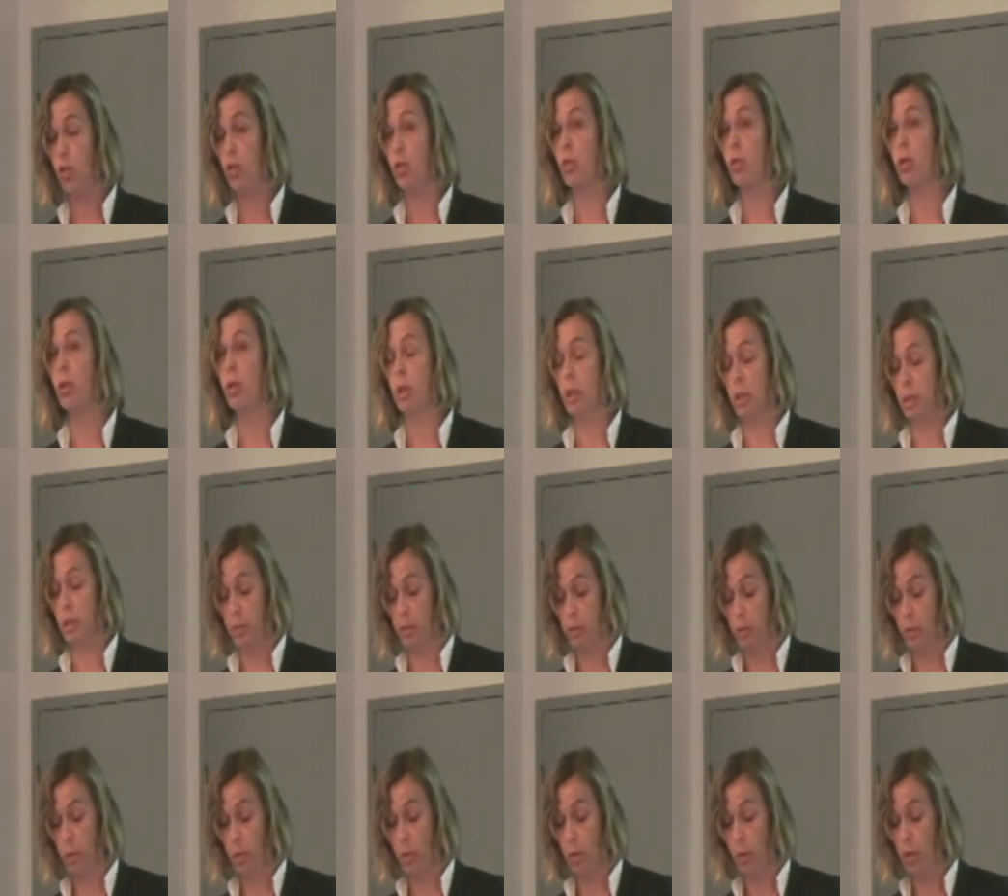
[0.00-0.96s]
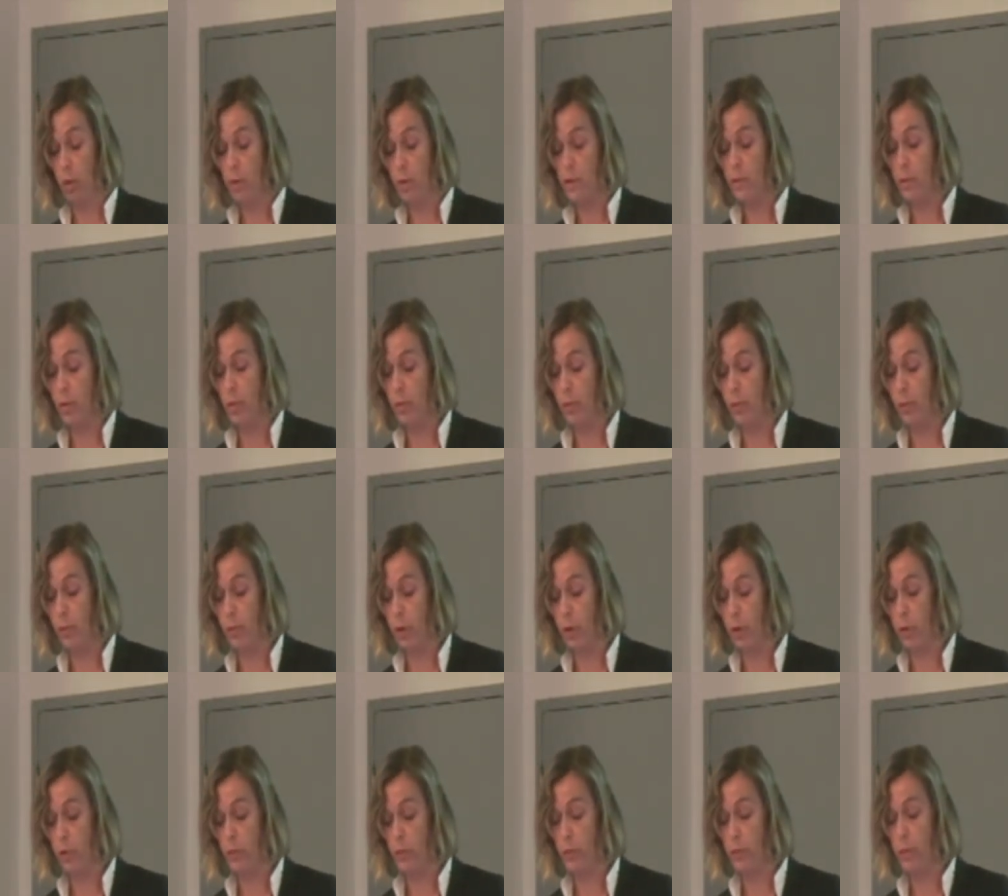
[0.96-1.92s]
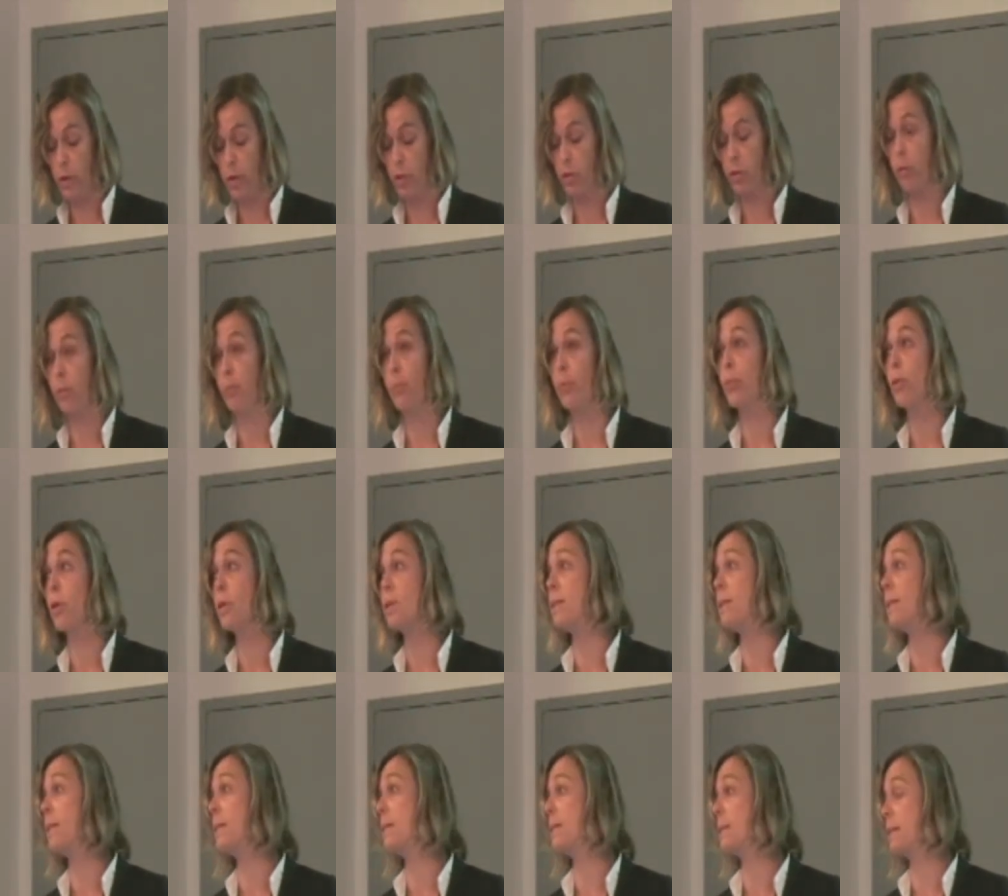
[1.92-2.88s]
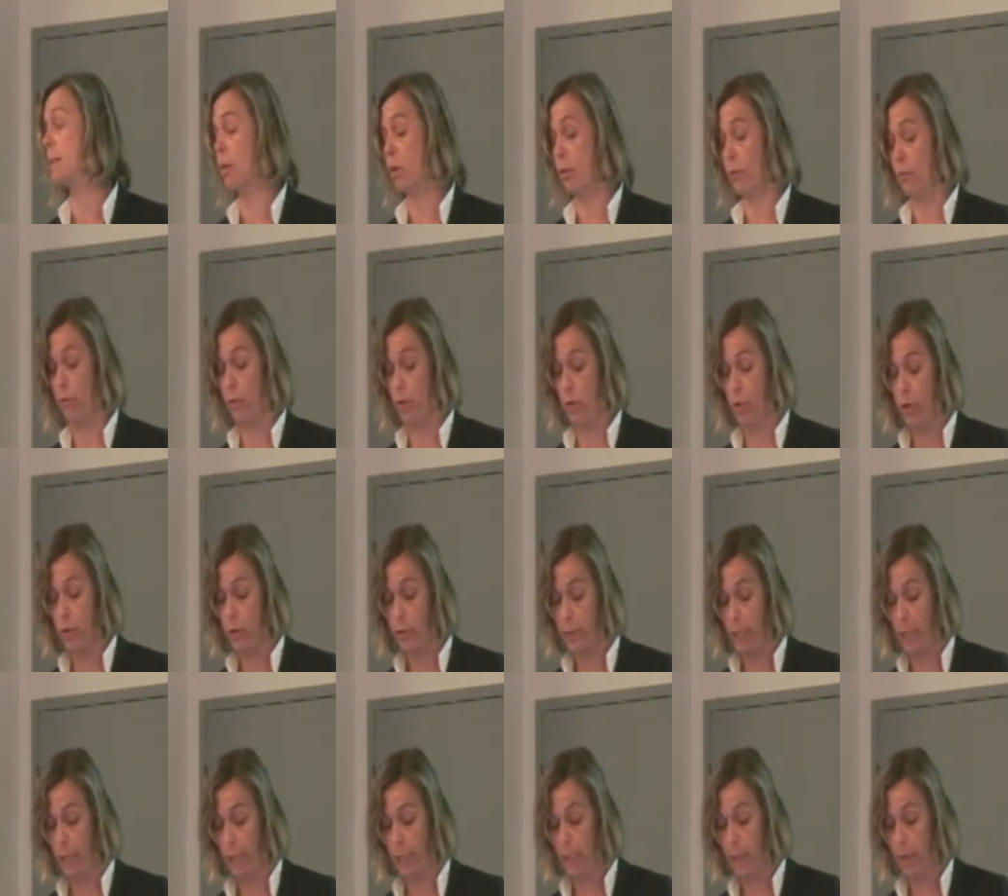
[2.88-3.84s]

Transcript: should also focus on the process of learning